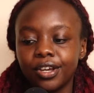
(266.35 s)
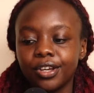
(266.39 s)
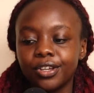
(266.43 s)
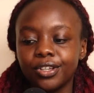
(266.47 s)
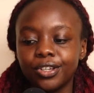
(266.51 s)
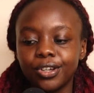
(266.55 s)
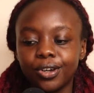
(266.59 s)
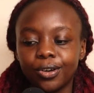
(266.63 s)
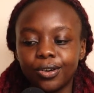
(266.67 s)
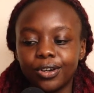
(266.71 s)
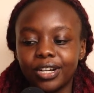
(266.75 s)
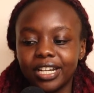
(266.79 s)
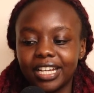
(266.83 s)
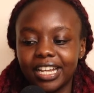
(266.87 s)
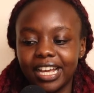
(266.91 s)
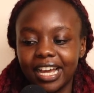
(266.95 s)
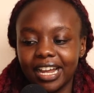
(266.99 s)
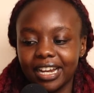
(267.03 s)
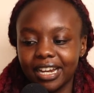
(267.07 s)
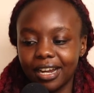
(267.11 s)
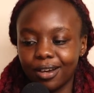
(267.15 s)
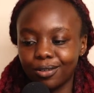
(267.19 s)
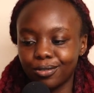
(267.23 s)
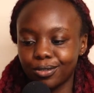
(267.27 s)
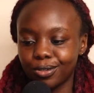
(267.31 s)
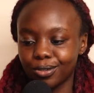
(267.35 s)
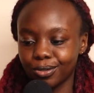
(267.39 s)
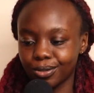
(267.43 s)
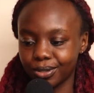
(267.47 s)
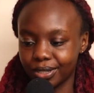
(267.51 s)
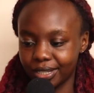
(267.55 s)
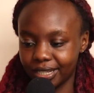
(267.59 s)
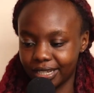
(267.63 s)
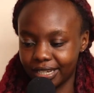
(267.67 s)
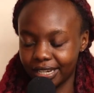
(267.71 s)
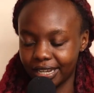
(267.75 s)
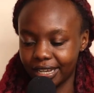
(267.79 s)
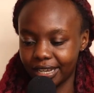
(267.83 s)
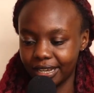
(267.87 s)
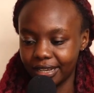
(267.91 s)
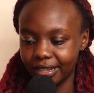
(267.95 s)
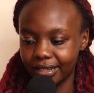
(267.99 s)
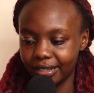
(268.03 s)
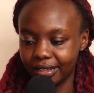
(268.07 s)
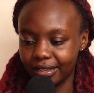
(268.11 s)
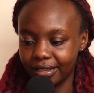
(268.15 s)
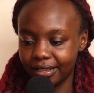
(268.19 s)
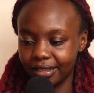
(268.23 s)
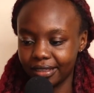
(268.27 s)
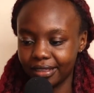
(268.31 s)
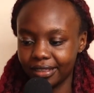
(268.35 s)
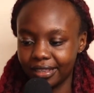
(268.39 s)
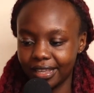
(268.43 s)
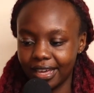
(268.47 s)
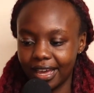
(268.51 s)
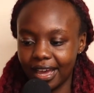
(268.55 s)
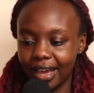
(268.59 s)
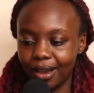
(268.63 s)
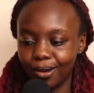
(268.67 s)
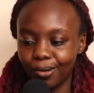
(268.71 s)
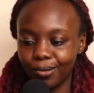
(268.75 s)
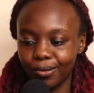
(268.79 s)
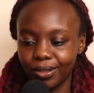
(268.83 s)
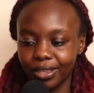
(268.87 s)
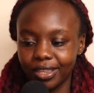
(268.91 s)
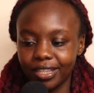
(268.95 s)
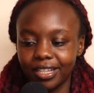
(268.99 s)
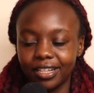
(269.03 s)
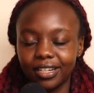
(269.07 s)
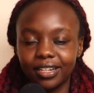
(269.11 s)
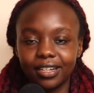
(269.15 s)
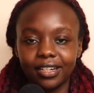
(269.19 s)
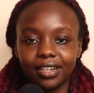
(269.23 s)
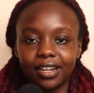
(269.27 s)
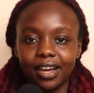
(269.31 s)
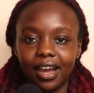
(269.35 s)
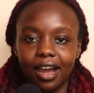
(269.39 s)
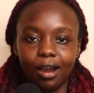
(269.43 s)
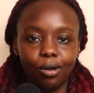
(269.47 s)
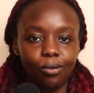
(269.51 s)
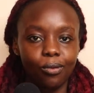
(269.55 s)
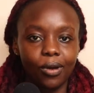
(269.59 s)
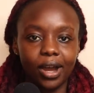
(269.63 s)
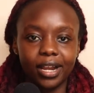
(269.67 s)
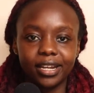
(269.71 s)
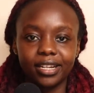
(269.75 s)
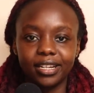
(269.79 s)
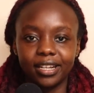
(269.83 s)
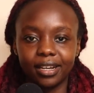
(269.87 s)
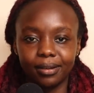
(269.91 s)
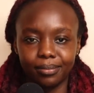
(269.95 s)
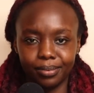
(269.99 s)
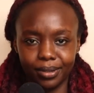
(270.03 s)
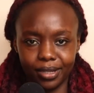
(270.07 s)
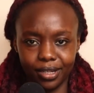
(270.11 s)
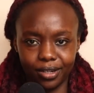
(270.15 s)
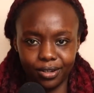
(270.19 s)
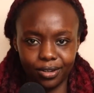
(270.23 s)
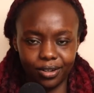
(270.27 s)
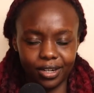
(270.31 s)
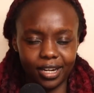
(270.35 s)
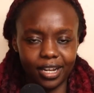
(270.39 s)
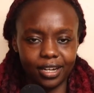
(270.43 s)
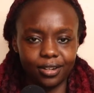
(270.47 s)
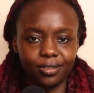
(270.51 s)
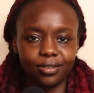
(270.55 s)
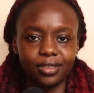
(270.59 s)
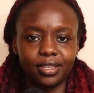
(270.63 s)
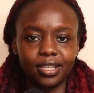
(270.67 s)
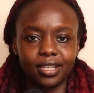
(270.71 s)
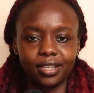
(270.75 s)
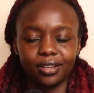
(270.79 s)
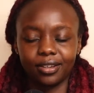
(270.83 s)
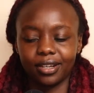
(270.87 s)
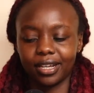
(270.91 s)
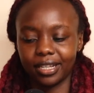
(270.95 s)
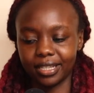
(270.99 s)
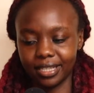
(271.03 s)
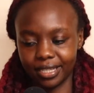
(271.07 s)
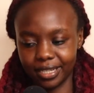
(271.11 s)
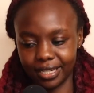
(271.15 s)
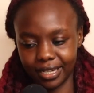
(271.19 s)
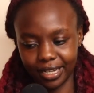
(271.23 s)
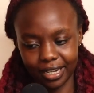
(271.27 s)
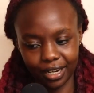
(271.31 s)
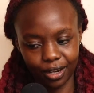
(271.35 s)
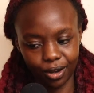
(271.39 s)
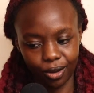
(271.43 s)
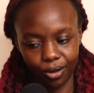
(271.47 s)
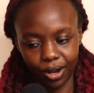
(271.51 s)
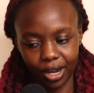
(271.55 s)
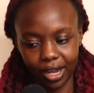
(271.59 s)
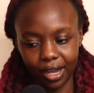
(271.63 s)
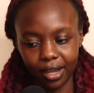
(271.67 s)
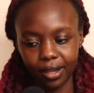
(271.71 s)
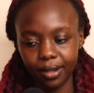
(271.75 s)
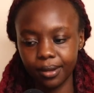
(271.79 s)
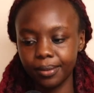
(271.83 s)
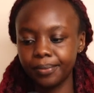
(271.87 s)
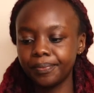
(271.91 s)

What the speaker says: you're only allowed to stay there within a 1 year period. I don't think you can stay longer.